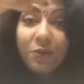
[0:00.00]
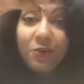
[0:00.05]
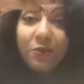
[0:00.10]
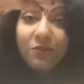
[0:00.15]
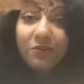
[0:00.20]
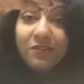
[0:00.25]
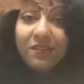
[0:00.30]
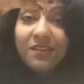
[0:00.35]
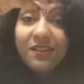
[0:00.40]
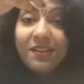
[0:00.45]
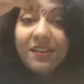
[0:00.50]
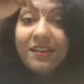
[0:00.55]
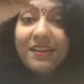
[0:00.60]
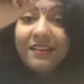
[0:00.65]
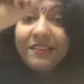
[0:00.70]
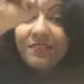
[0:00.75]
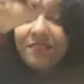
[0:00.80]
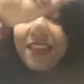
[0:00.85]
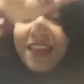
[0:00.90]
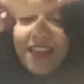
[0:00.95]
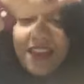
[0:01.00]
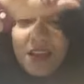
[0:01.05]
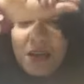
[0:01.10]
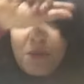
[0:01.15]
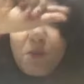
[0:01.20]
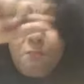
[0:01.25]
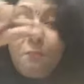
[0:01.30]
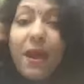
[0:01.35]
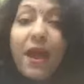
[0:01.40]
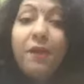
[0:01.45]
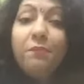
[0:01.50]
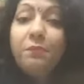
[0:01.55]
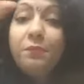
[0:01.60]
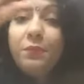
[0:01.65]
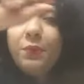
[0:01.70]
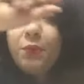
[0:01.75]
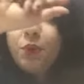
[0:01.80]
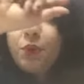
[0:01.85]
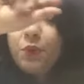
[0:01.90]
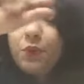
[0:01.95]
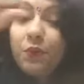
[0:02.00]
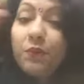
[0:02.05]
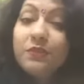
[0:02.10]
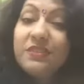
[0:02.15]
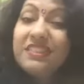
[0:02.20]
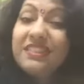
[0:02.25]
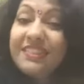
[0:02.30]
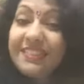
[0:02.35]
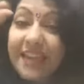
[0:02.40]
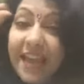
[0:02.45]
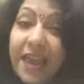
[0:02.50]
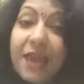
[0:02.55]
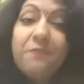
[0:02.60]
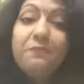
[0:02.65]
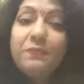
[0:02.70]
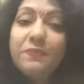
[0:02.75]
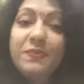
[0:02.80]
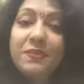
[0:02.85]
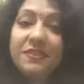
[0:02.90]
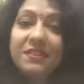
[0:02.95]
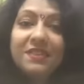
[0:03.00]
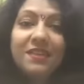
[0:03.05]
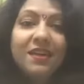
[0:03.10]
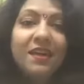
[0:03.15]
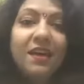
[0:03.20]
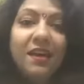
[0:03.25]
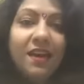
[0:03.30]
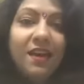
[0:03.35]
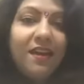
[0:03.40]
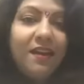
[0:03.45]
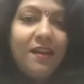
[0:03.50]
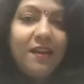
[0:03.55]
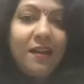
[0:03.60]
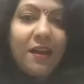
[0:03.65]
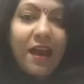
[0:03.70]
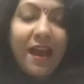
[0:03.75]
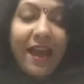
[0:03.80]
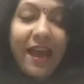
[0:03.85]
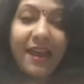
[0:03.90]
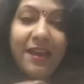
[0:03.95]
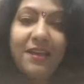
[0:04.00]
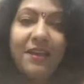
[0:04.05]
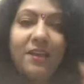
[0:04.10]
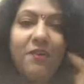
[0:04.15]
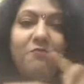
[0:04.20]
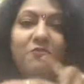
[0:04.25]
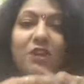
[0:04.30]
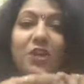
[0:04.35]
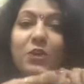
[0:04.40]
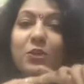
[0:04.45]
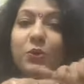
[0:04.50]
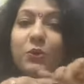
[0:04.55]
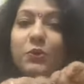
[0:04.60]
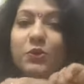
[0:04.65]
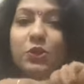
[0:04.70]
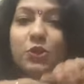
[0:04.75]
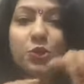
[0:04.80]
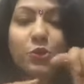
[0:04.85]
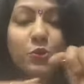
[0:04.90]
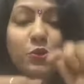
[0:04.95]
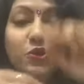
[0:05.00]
you know thin bamboo stems and we used to